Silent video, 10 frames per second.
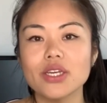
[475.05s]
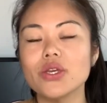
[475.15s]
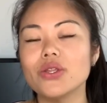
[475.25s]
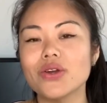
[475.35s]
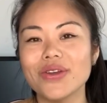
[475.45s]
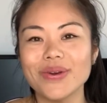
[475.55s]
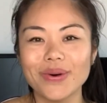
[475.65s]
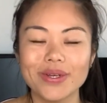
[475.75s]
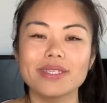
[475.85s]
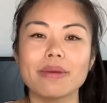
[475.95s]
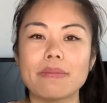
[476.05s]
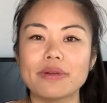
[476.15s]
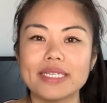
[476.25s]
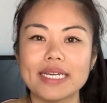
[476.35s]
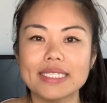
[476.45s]
you know you'll also be
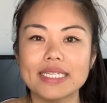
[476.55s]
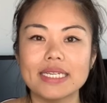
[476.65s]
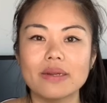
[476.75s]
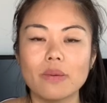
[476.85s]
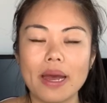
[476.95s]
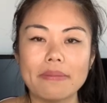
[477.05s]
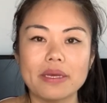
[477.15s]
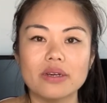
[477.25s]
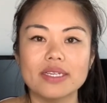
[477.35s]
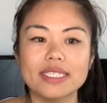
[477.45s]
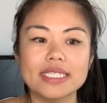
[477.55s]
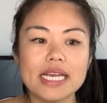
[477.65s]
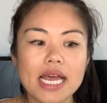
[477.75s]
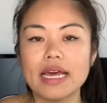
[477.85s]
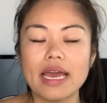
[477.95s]
protected in a way because
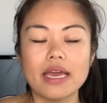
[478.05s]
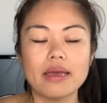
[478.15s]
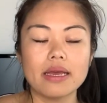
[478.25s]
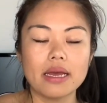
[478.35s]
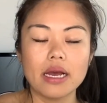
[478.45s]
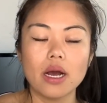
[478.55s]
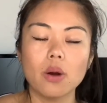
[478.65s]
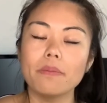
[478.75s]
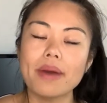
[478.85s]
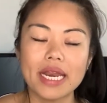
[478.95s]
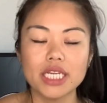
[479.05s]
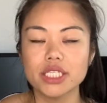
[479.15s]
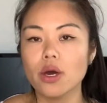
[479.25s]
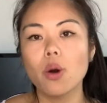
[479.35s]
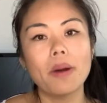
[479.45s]
they help manage
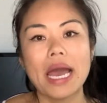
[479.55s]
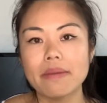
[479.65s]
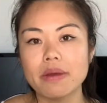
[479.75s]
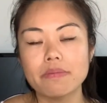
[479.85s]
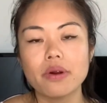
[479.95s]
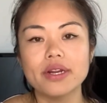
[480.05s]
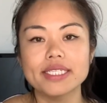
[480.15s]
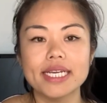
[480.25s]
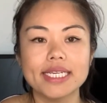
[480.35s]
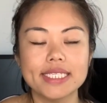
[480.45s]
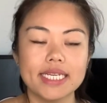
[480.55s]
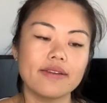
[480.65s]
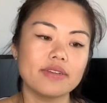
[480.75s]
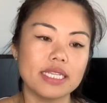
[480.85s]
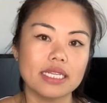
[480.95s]
the whole payment process and
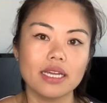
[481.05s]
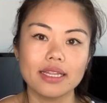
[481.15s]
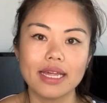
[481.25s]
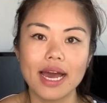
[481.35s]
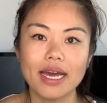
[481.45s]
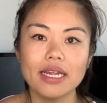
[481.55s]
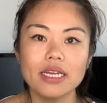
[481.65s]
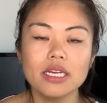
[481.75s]
everything like that.